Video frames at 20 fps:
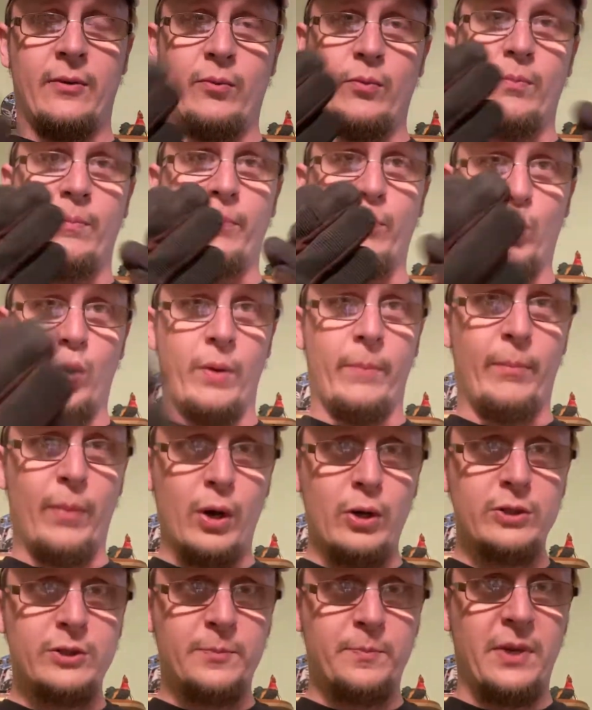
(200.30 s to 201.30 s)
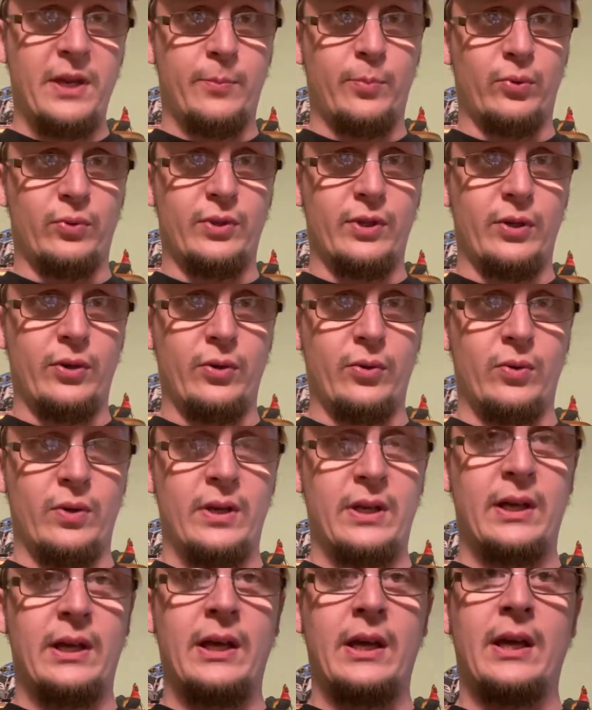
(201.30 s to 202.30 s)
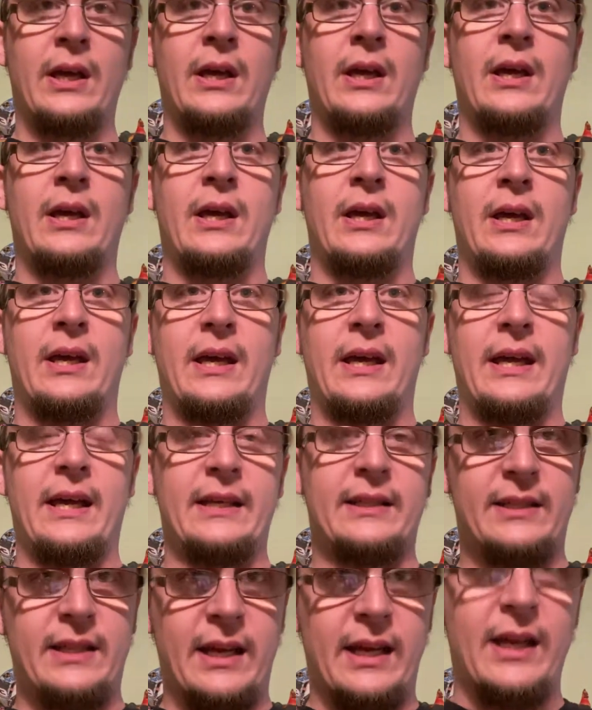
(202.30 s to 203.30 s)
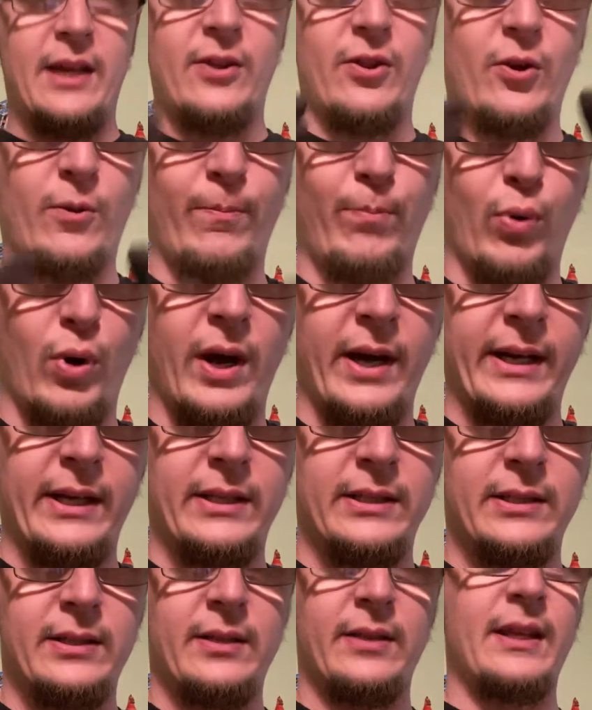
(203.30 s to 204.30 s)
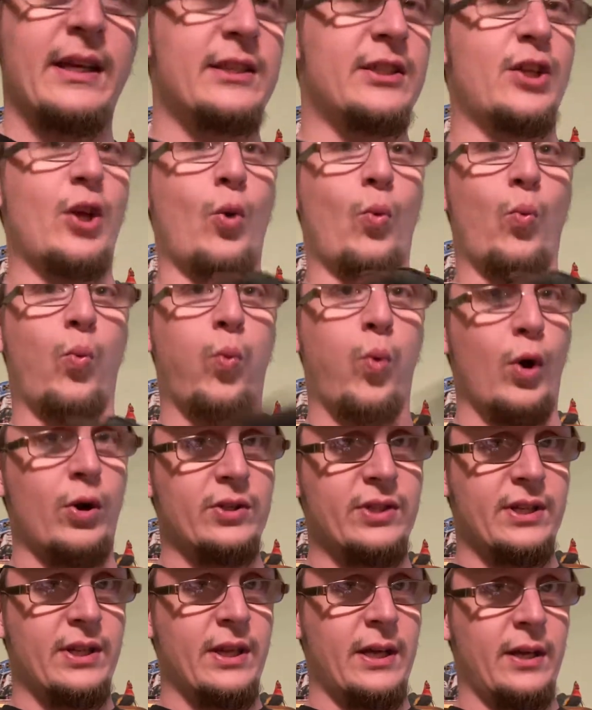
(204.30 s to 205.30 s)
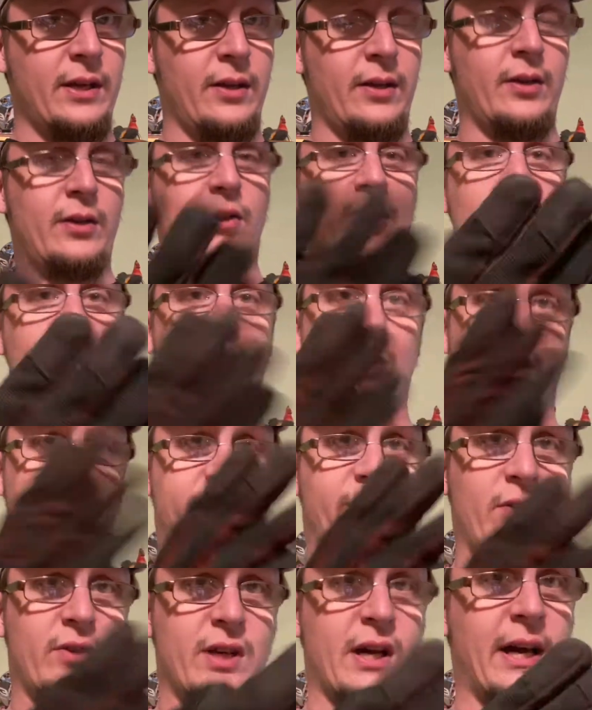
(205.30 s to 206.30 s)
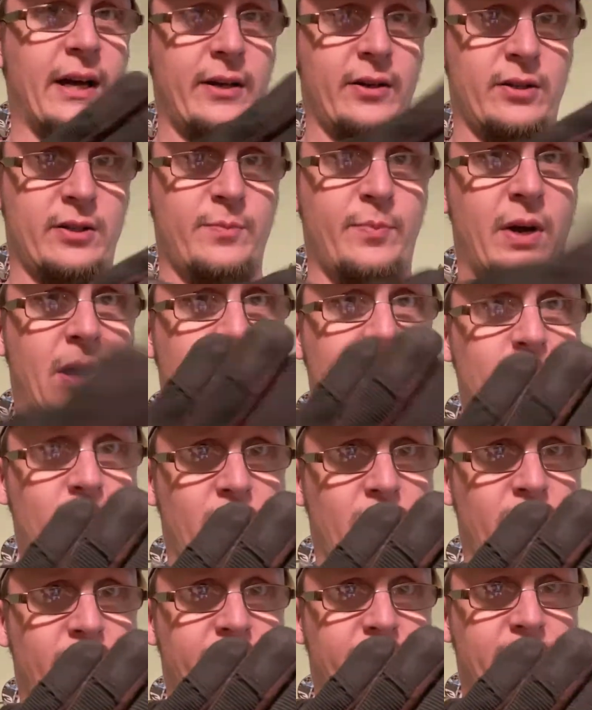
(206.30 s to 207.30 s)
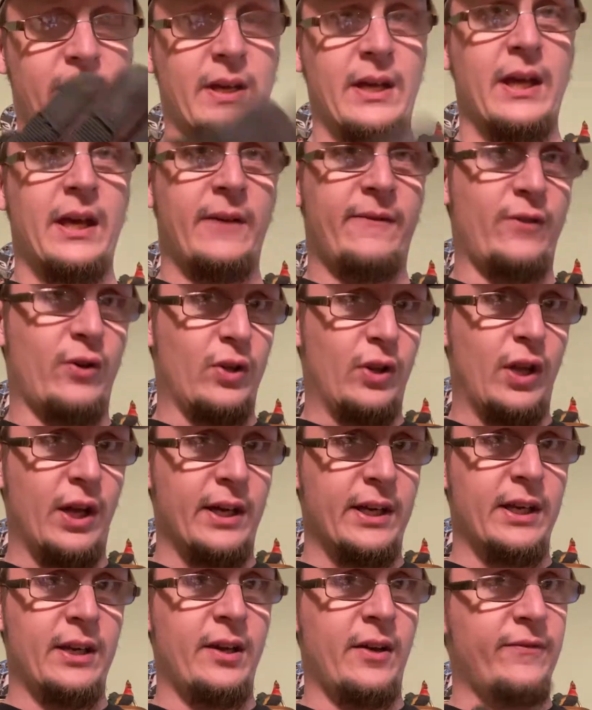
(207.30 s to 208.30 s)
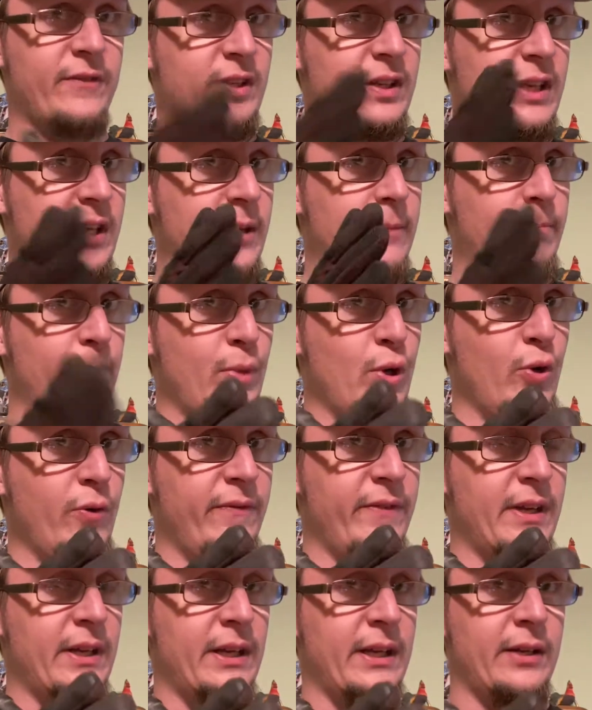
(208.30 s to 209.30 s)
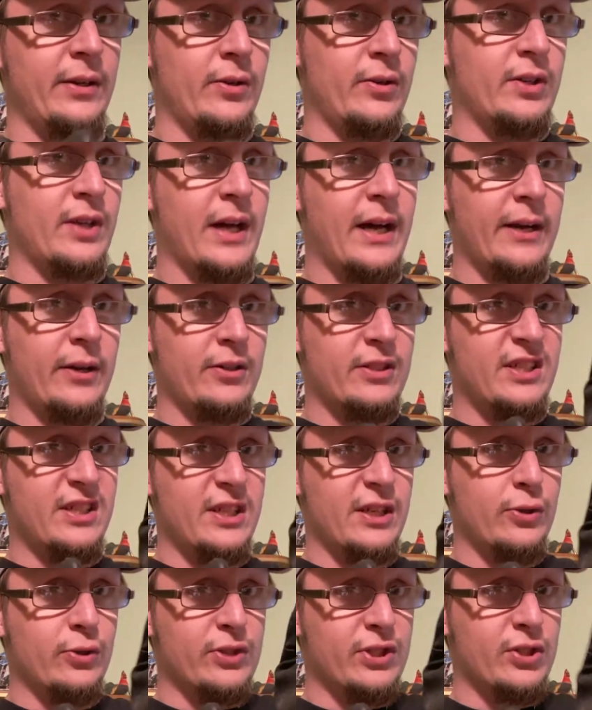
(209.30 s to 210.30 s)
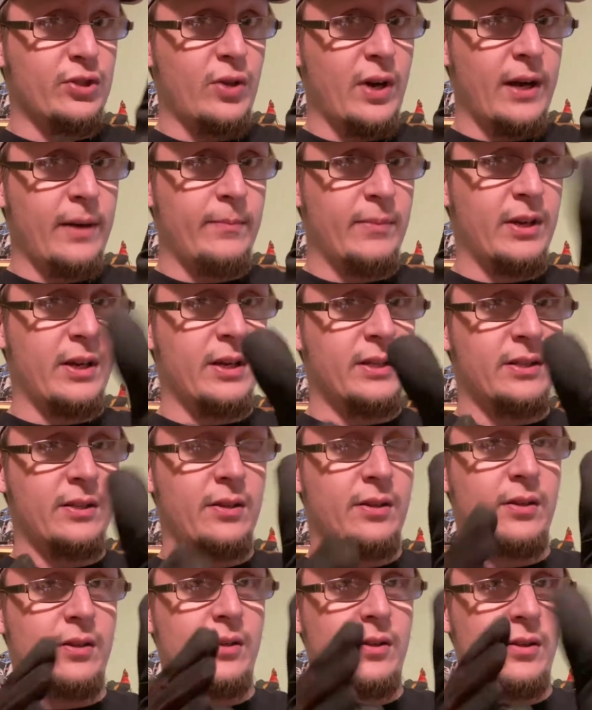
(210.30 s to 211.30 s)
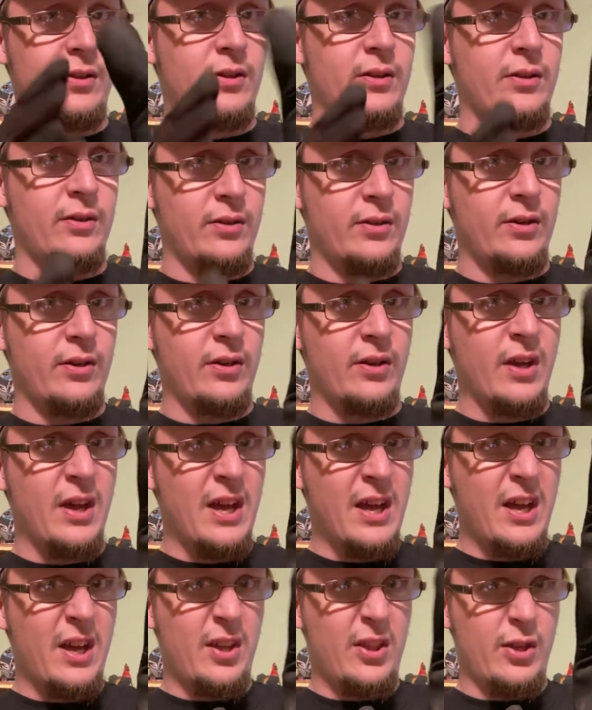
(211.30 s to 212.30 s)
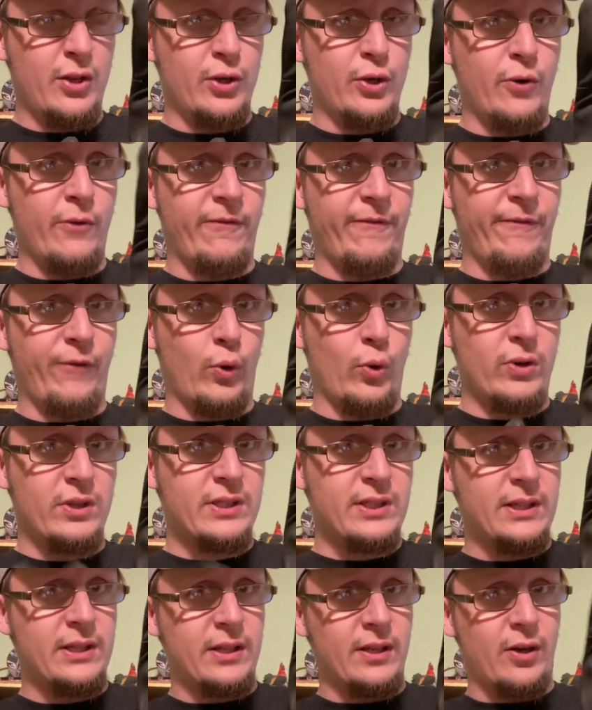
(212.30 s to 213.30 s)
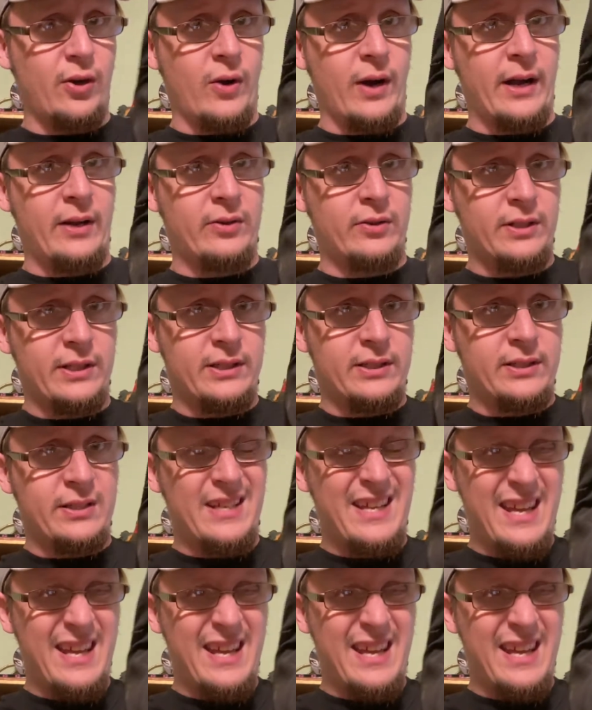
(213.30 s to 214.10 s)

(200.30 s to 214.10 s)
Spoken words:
What most people do is they hit their brakes. That's the worst thing you can do if your tire's popped off. If you're lucky enough to keep moving and your tire's still straight because of the newt force and the ground is,